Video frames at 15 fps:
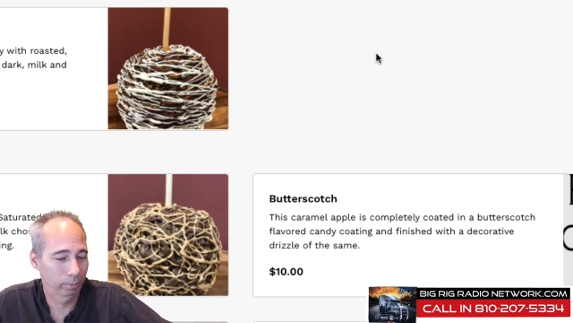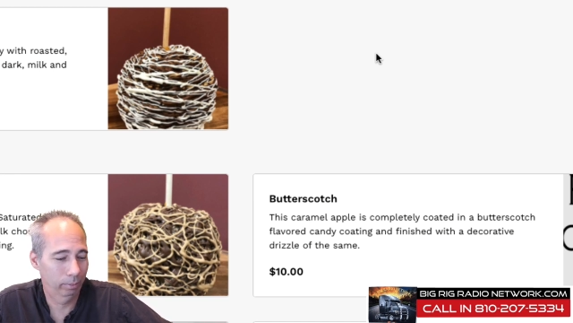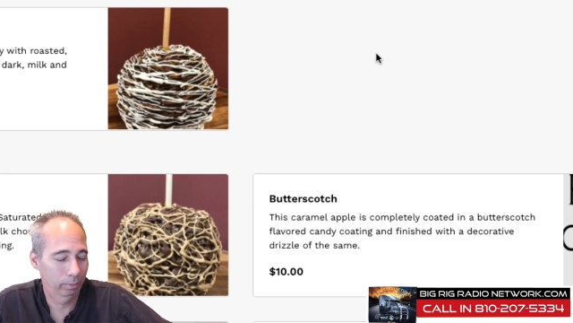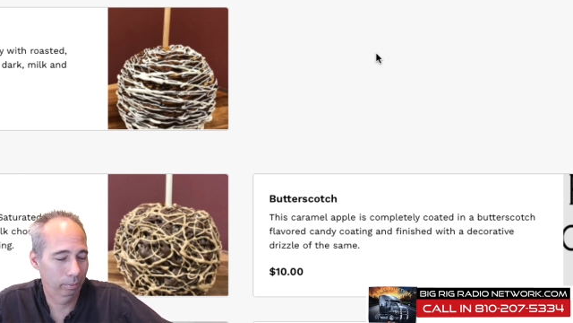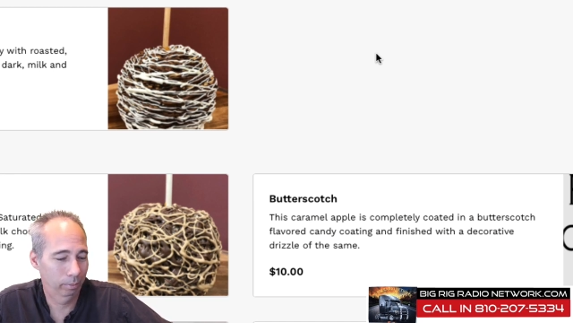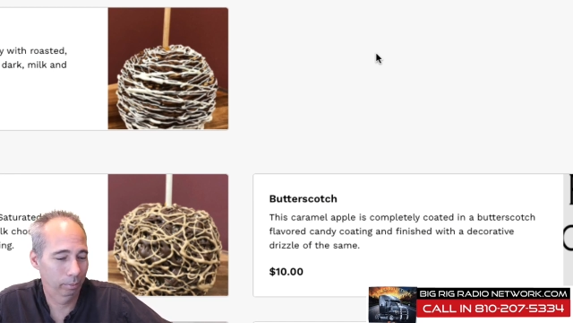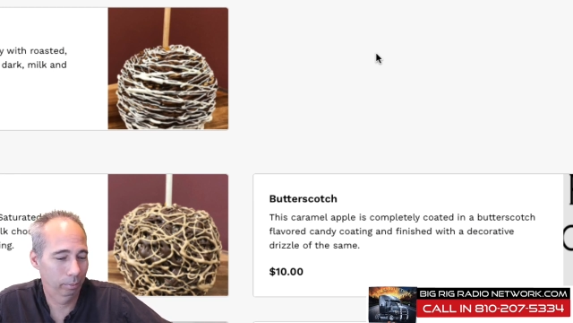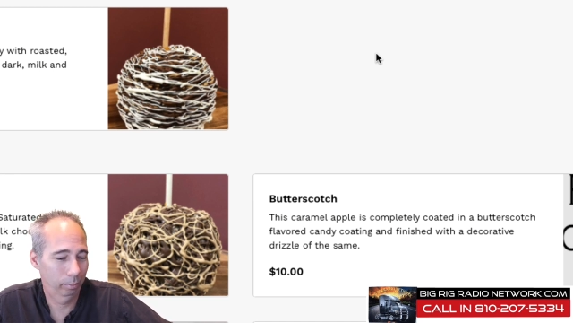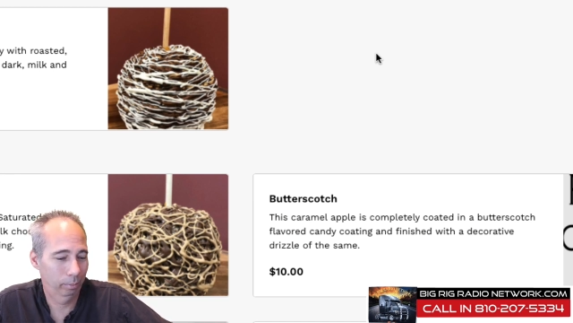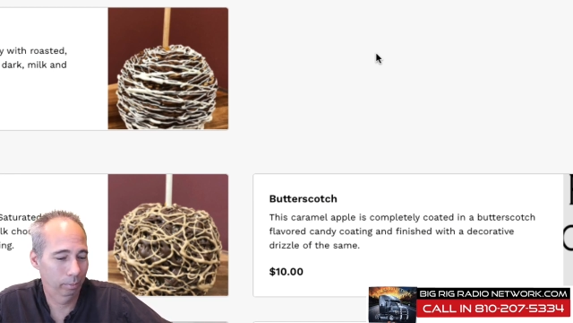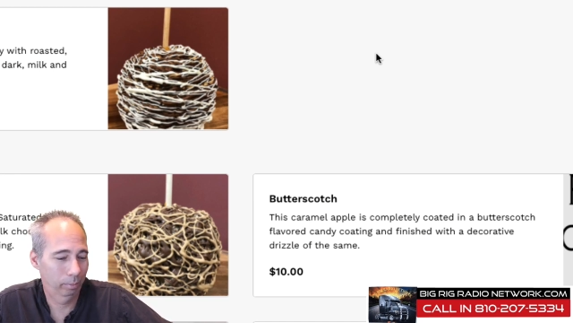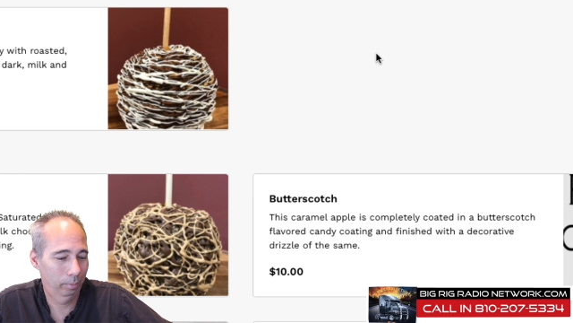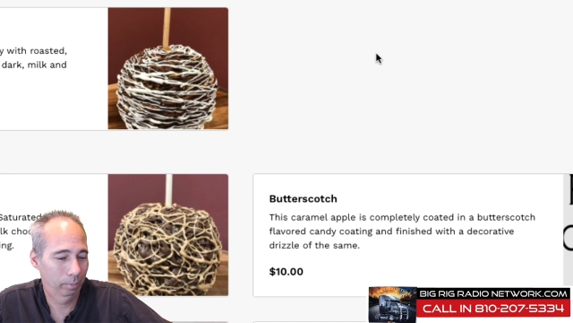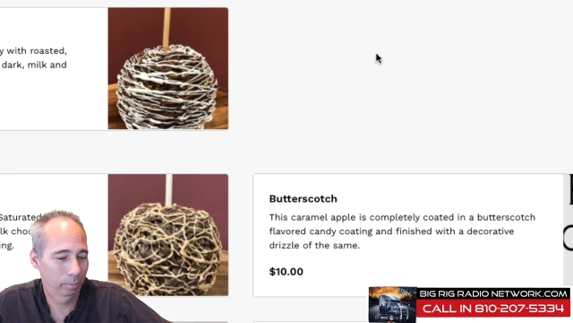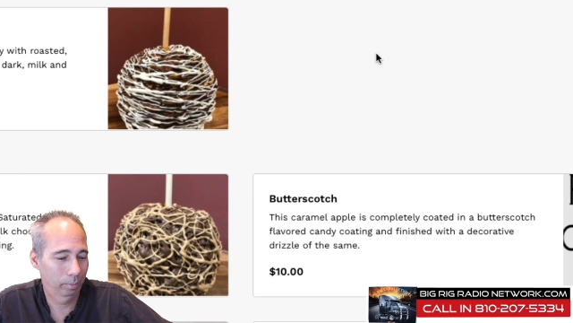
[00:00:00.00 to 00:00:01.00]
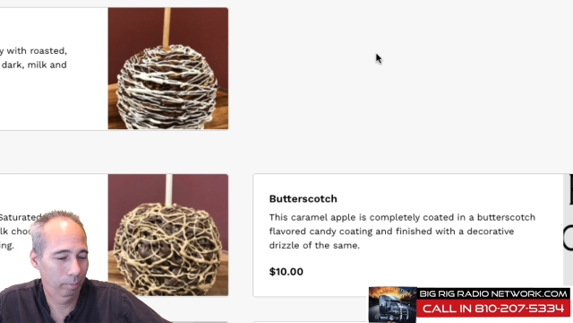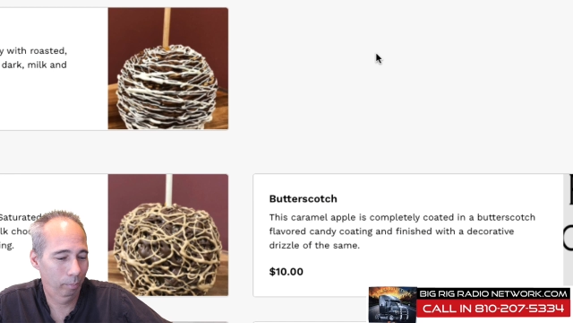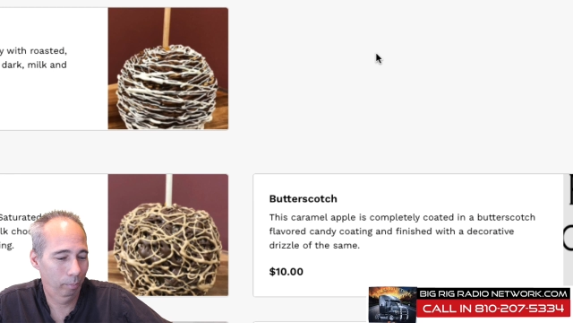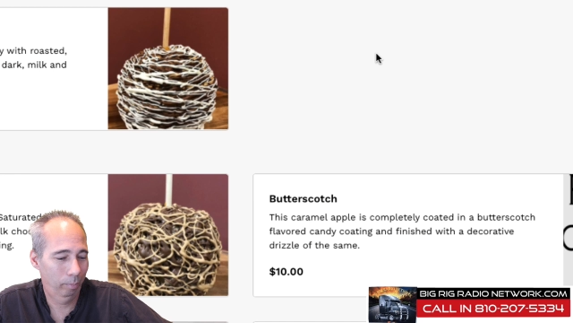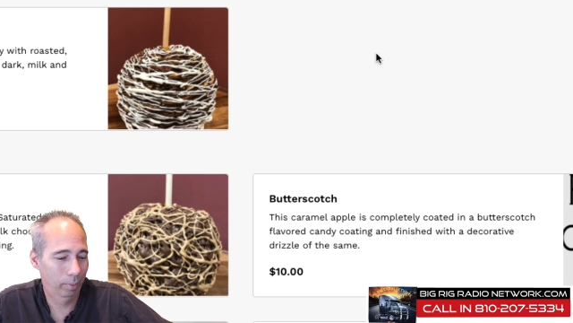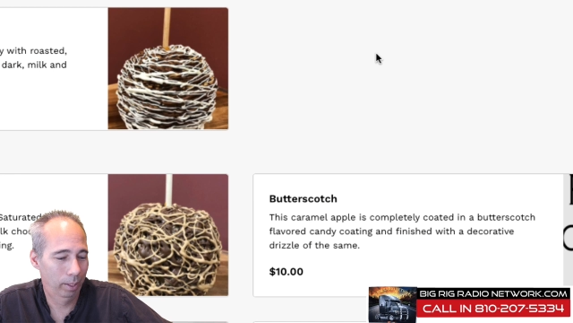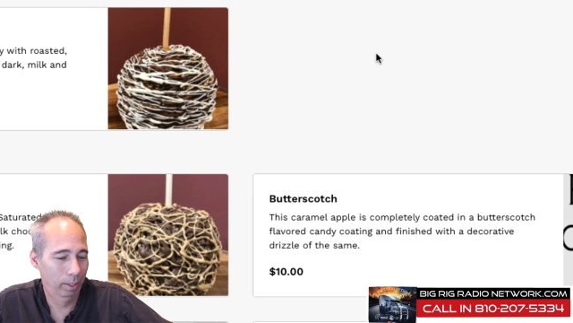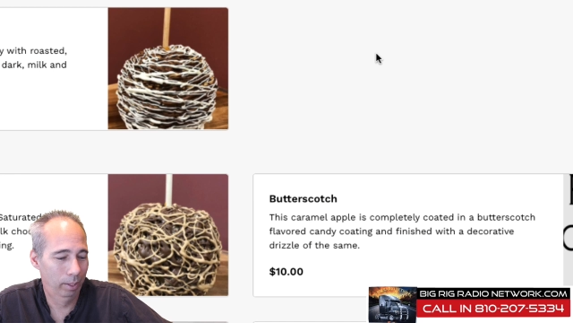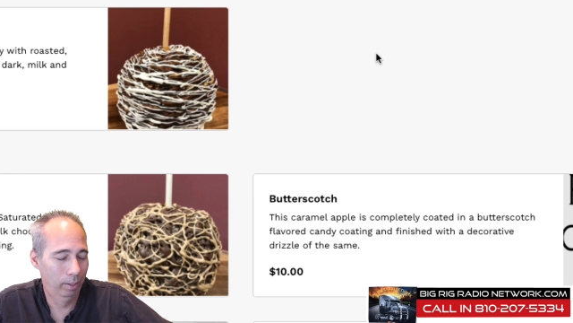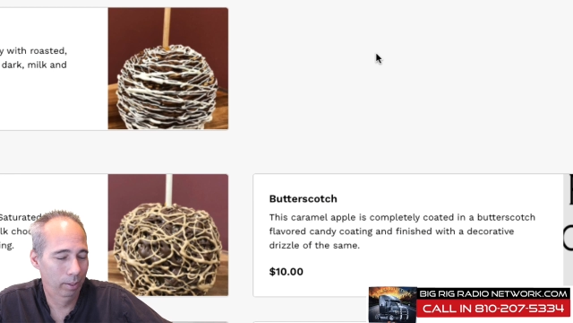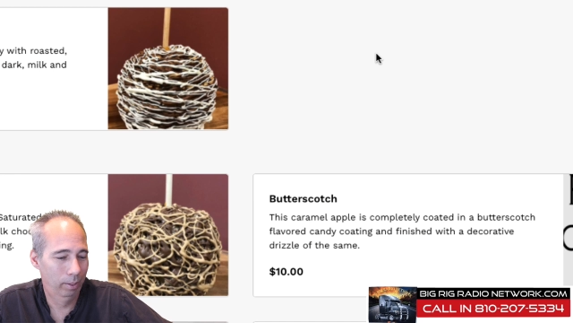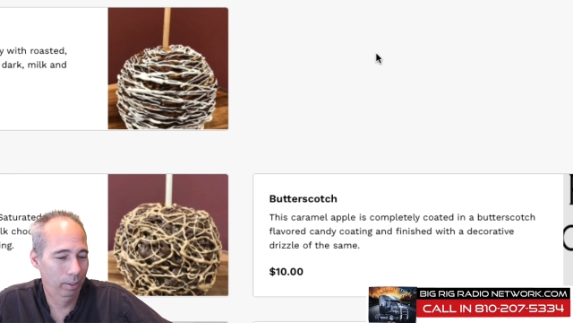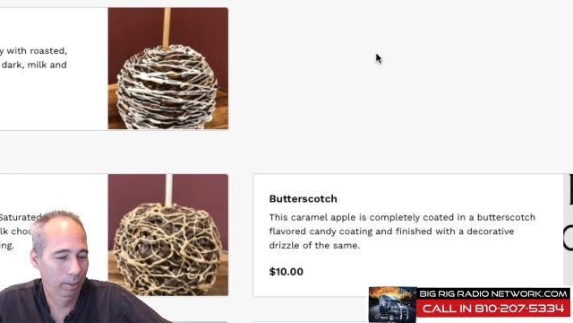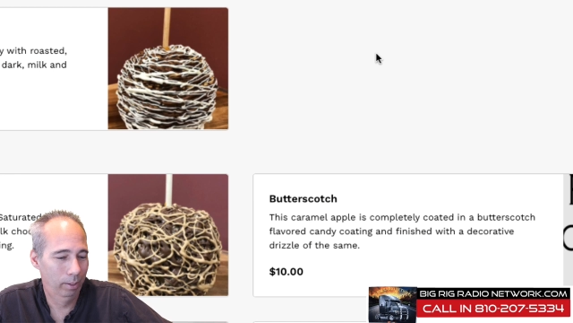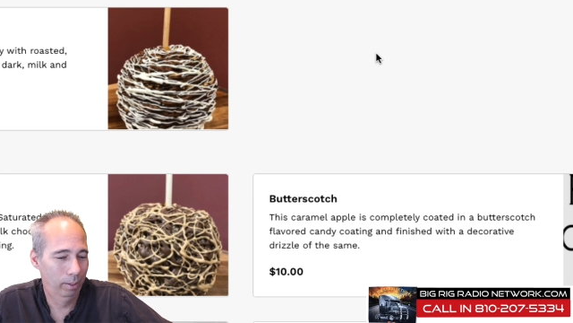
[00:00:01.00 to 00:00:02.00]

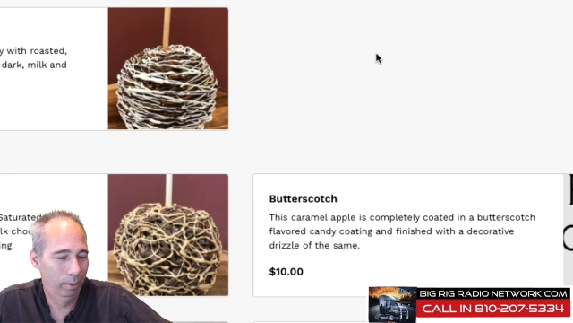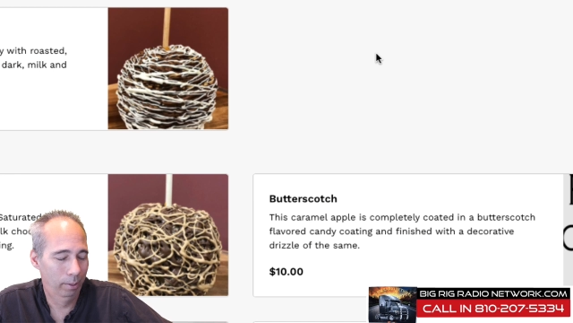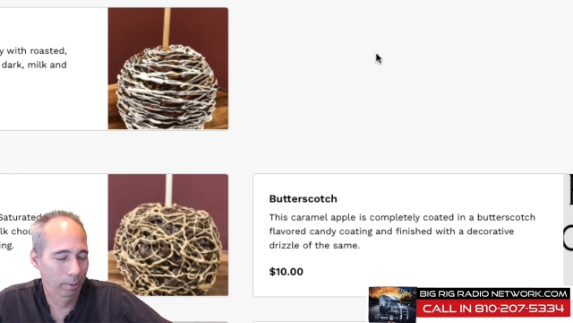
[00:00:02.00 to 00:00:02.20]
No one is speaking in this clip.